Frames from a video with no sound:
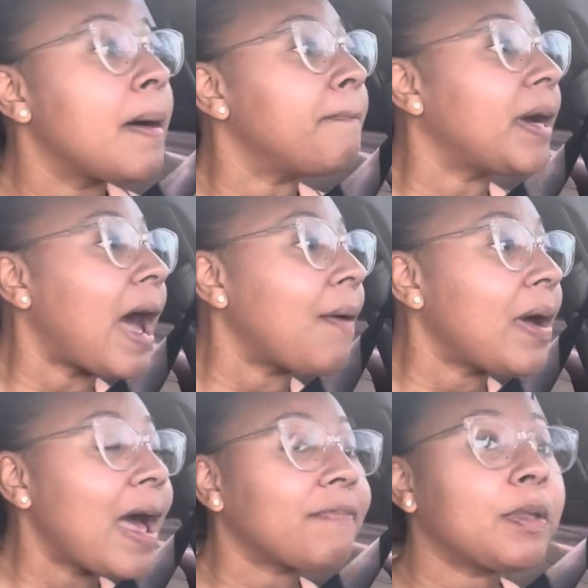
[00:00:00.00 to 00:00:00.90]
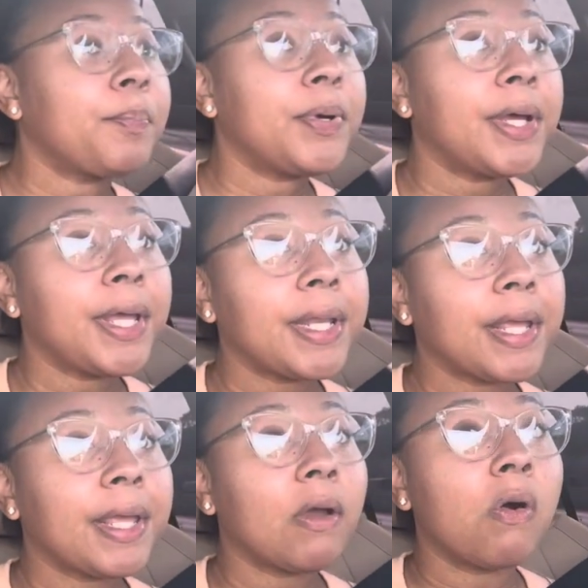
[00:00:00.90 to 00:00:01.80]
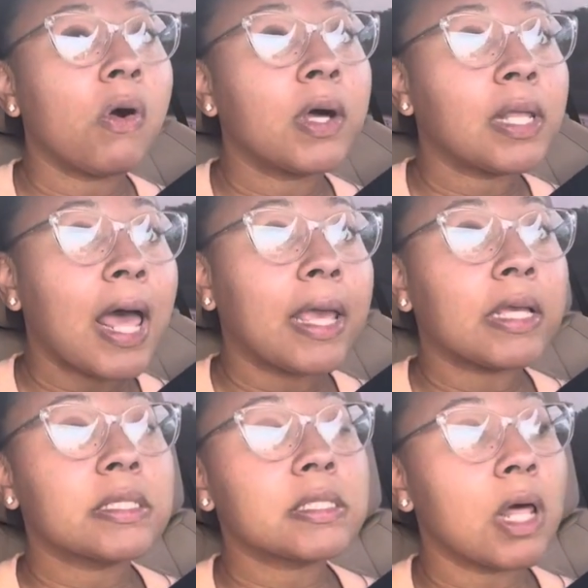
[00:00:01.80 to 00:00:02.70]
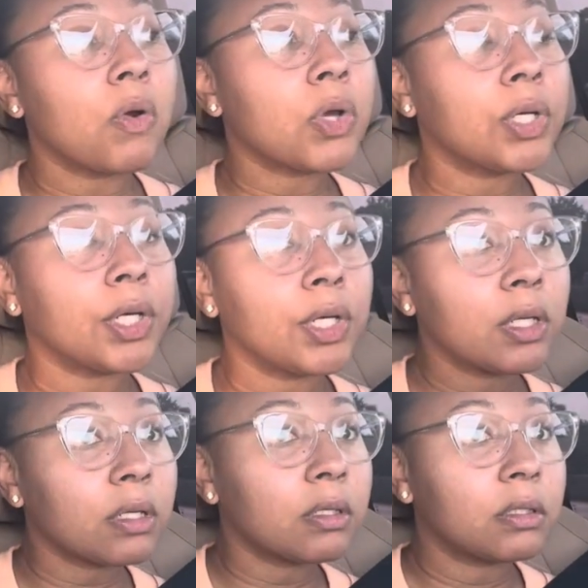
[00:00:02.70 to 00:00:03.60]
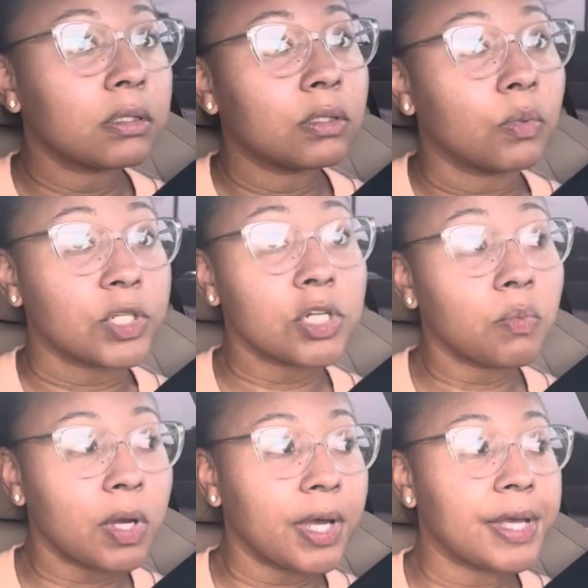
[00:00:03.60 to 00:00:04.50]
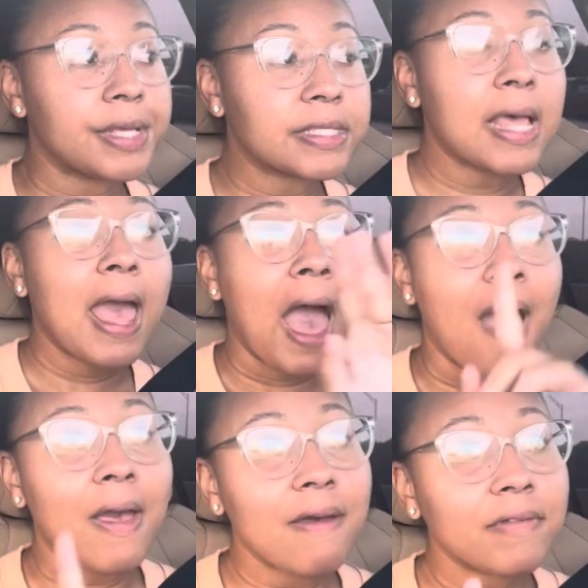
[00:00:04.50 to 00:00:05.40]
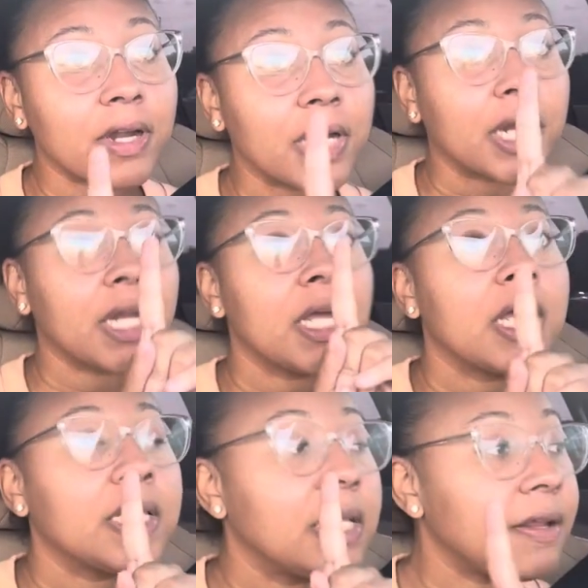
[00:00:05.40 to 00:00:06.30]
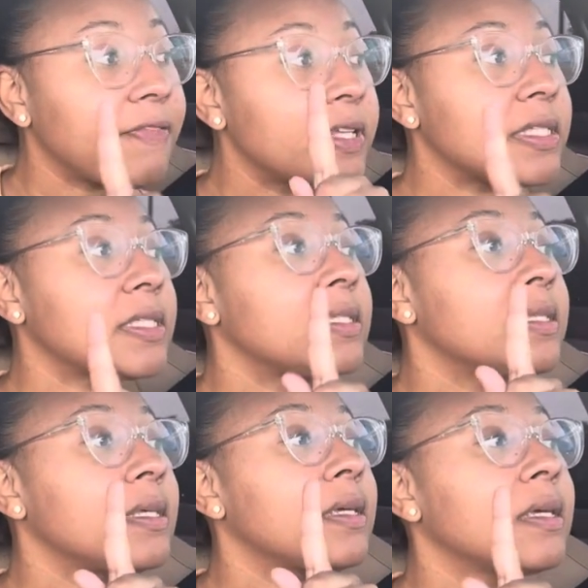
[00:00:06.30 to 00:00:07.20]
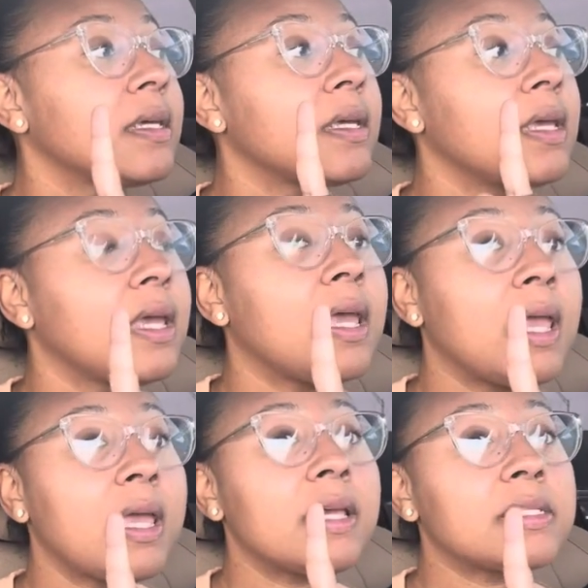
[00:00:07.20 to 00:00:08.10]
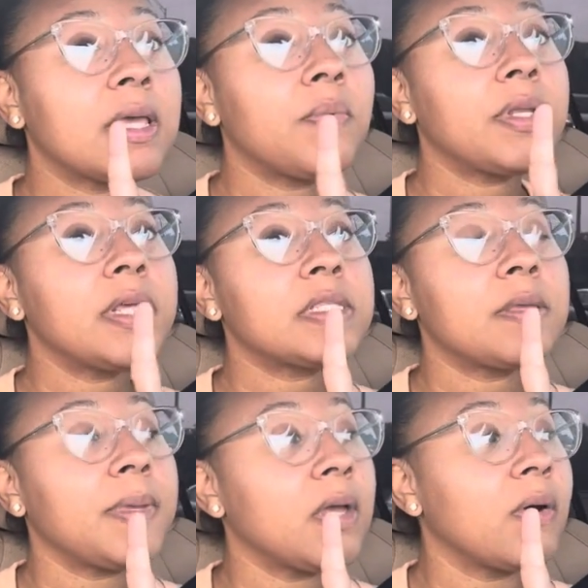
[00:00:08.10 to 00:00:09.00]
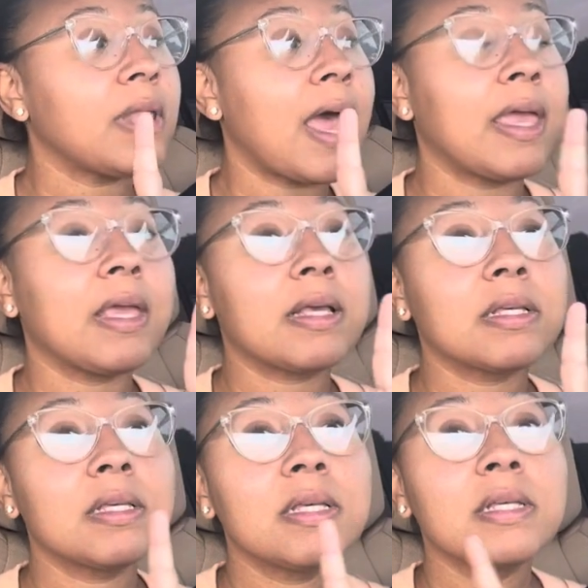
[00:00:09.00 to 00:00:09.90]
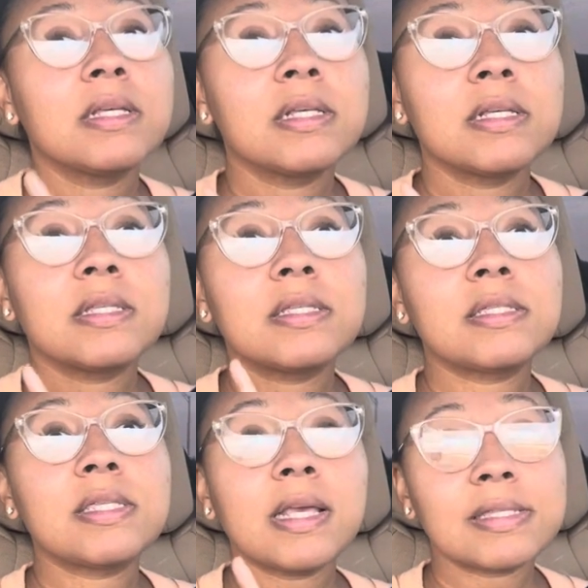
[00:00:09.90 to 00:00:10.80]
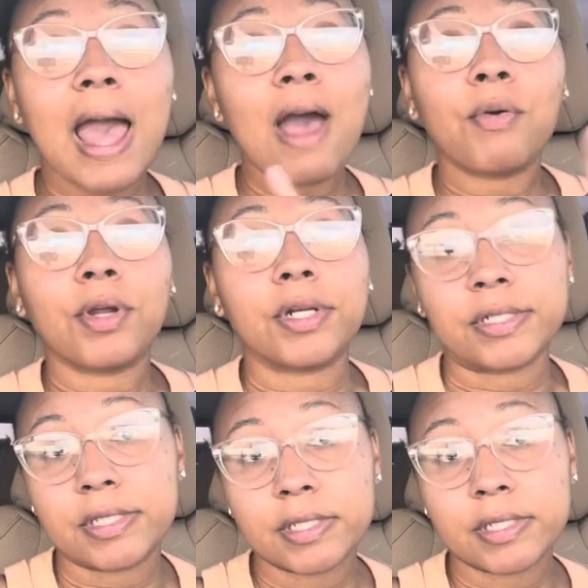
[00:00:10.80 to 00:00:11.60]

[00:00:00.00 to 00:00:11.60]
But I would have to put it on like slow cook, which it was. However, the difference is it would need to be on like 6 hours.